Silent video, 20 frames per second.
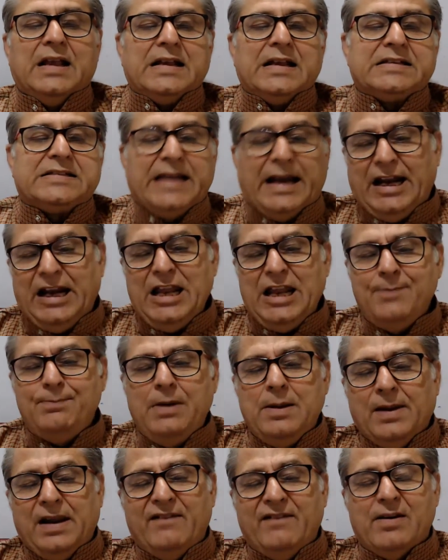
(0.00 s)
Secondly,
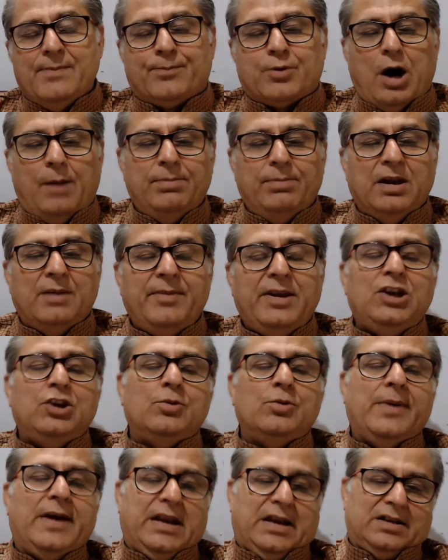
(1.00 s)
people have a problem in
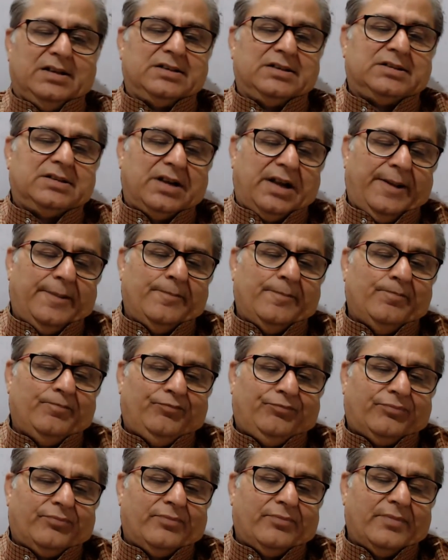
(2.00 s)
numericals.
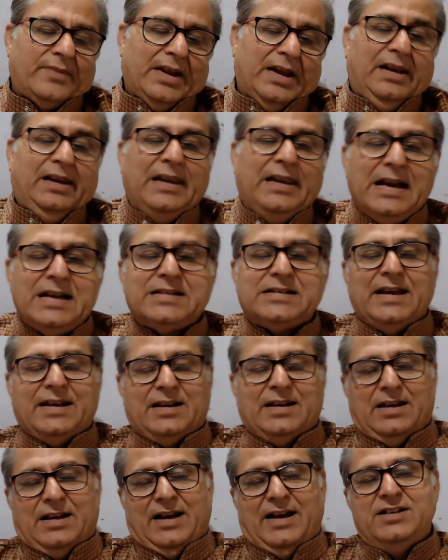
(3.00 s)
Let's
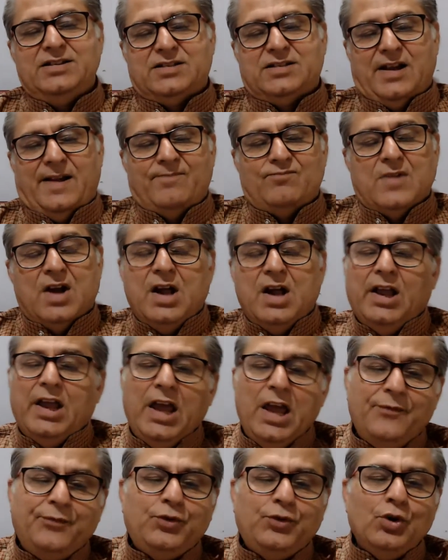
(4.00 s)
analyze.
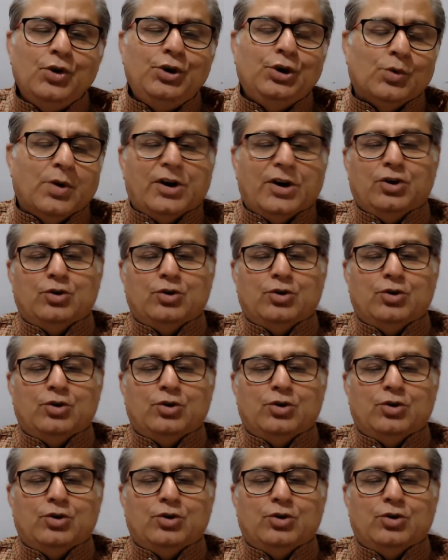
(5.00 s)
If you do a